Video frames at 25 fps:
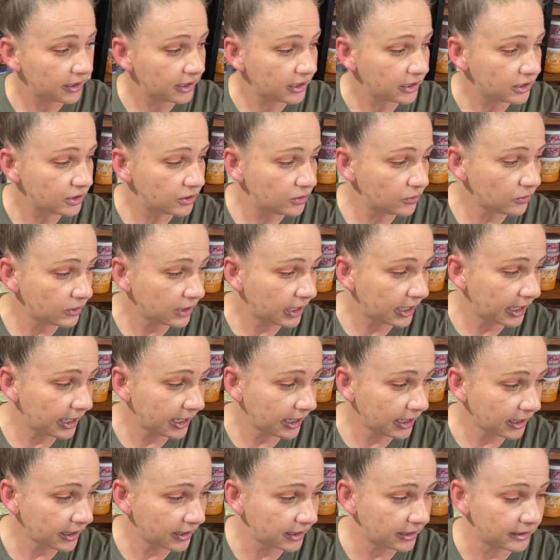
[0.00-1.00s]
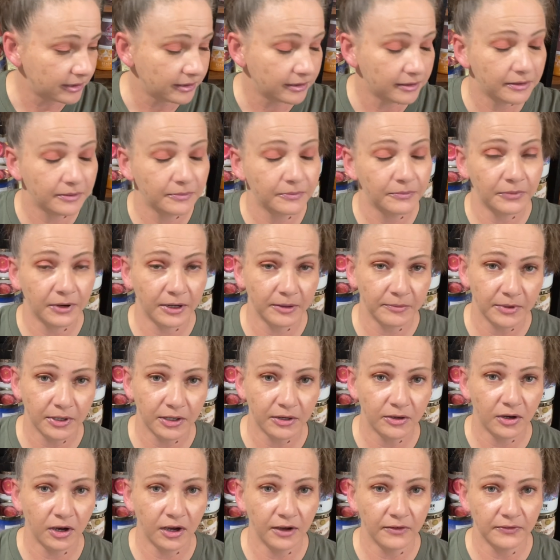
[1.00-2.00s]
You can buy me a
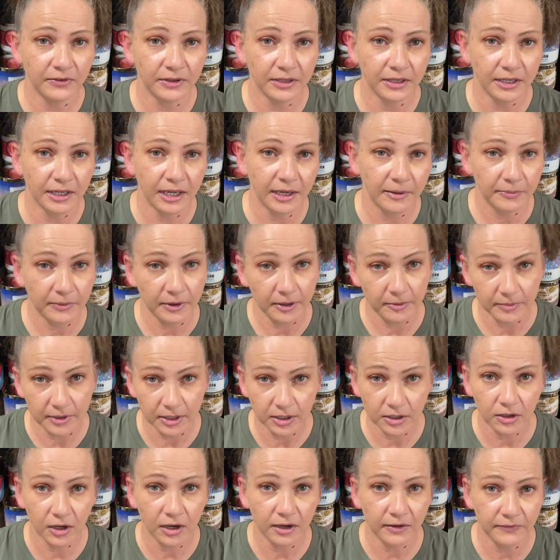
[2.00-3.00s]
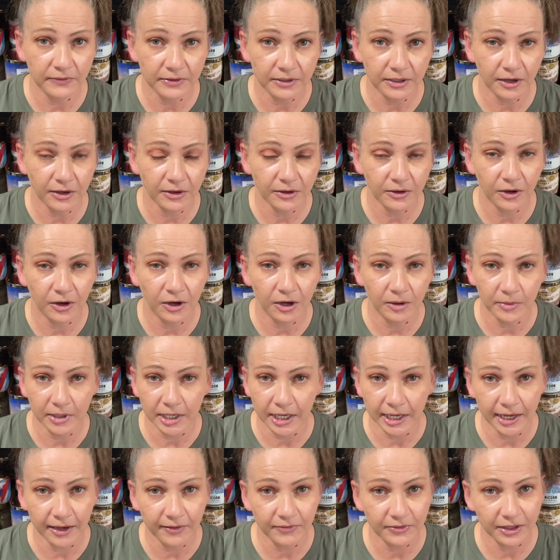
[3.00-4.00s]
coffee at buymeacoffee.com and
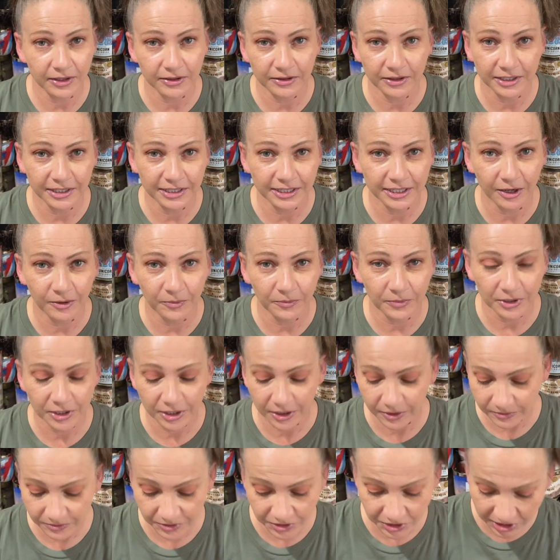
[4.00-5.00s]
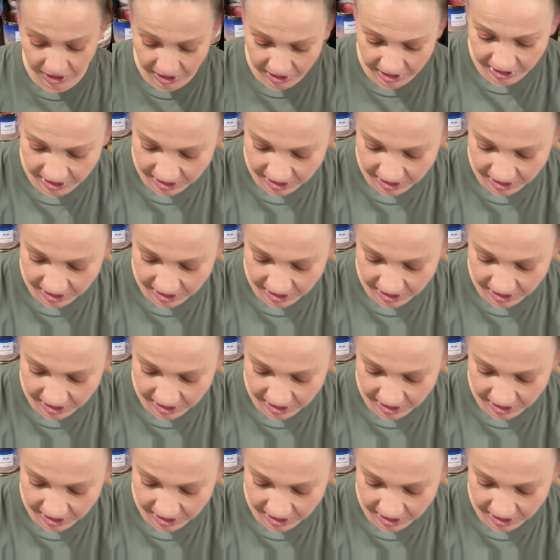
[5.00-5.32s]
I have that link down below just to